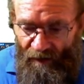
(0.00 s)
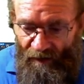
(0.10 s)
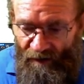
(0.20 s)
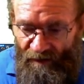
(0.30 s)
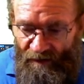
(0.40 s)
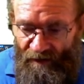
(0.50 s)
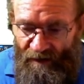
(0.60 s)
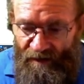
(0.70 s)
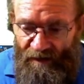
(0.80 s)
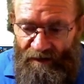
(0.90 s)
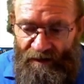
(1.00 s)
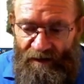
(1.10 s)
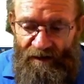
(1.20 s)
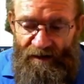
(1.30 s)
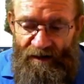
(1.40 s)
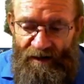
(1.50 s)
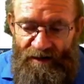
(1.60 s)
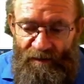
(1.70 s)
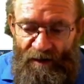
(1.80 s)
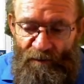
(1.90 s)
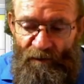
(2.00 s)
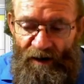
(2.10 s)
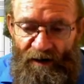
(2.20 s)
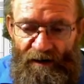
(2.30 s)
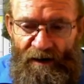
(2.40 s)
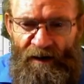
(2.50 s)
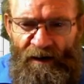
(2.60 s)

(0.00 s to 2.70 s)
in the XML file.